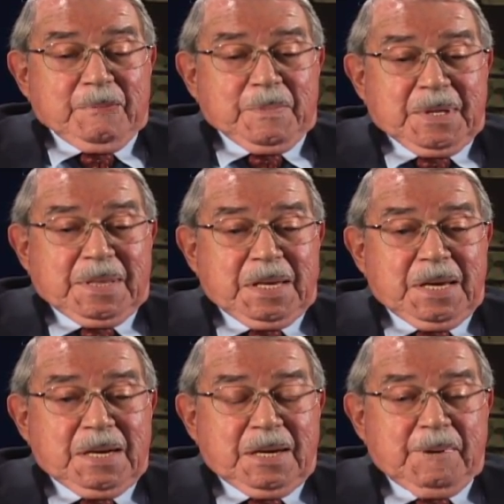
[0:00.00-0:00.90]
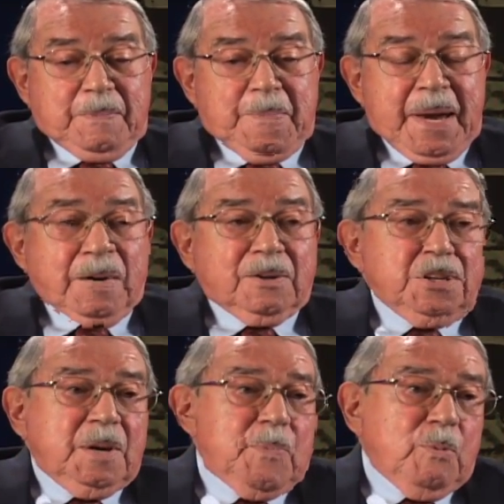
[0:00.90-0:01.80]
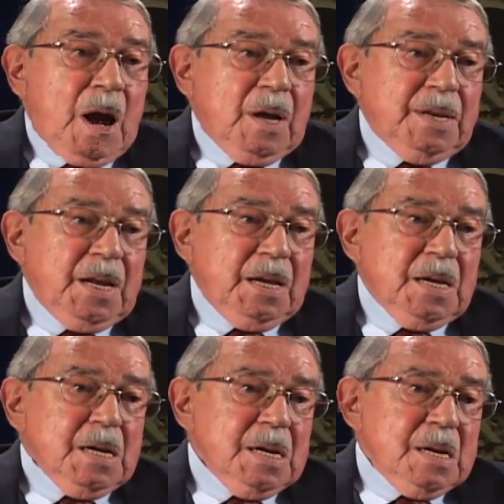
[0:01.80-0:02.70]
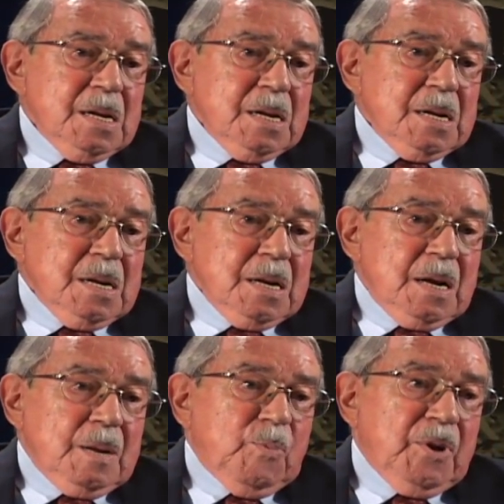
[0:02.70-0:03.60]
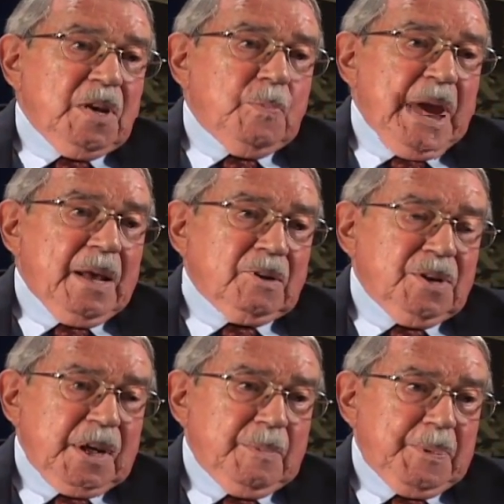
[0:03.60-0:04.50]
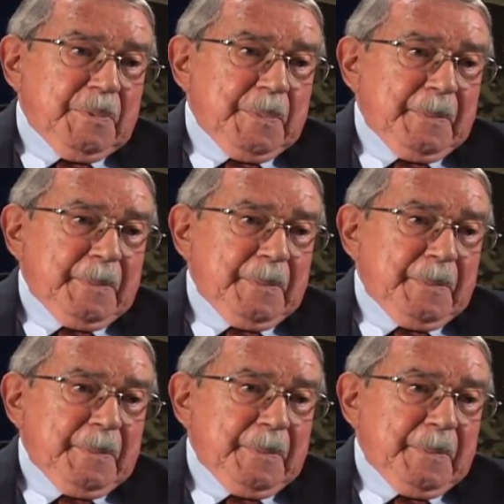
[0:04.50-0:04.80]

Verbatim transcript: But the uh, battleship Rodney a British battleship